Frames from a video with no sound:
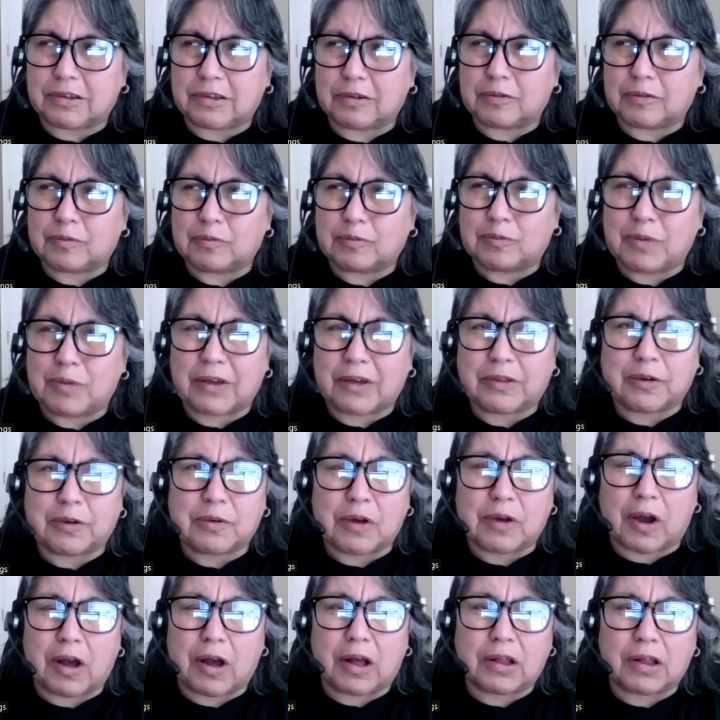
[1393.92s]
whether
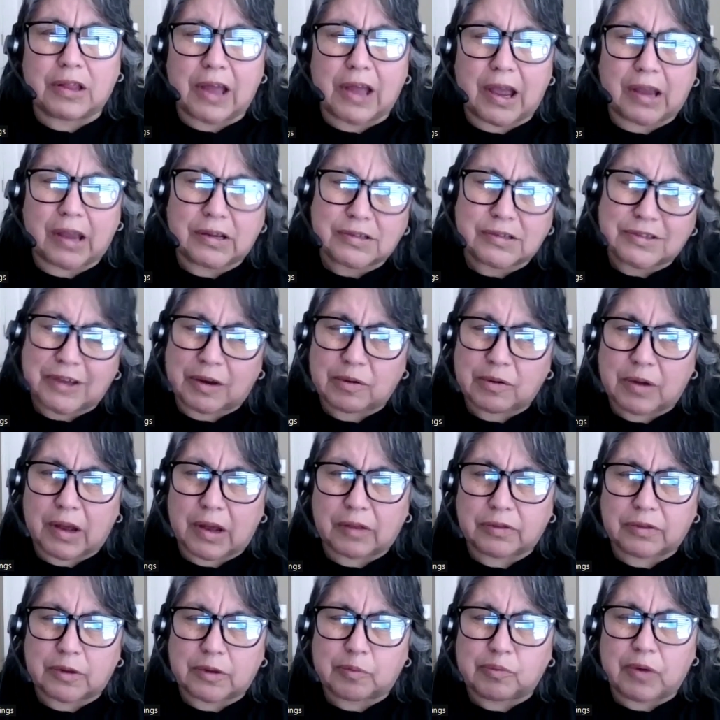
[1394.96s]
all eyes are
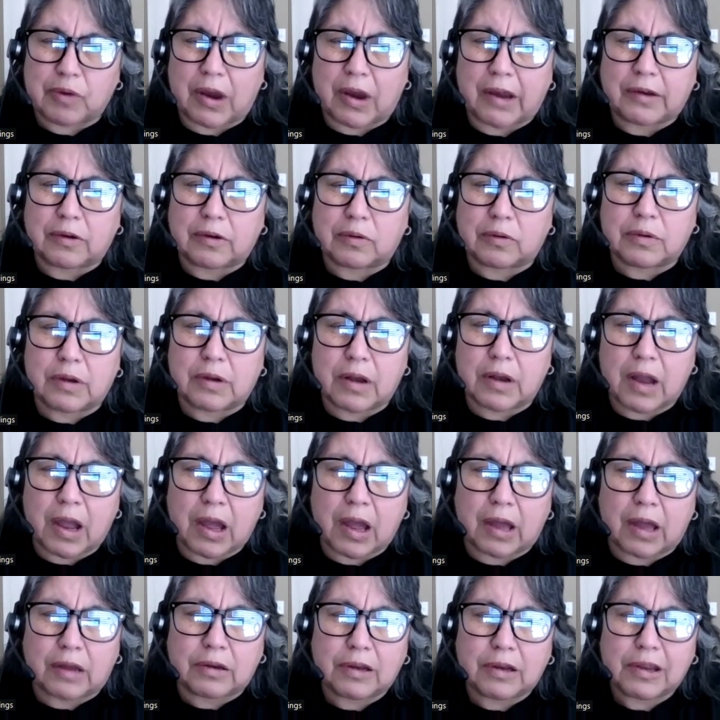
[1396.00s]
on the bride or
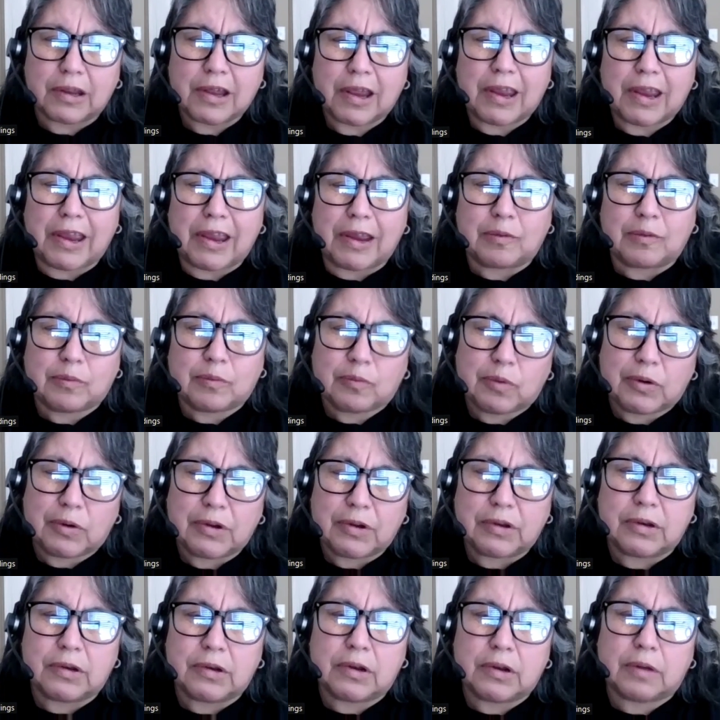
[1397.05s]
not, it
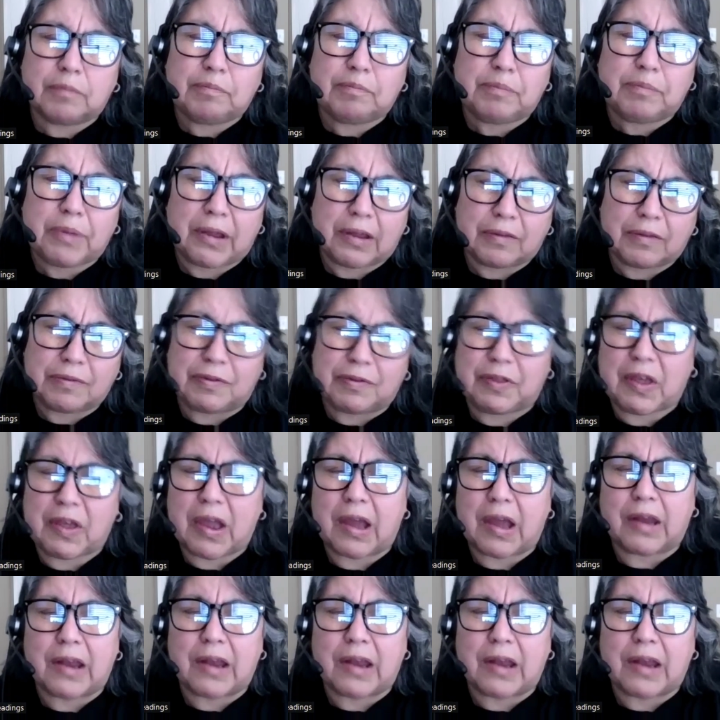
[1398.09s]
wouldn't have been that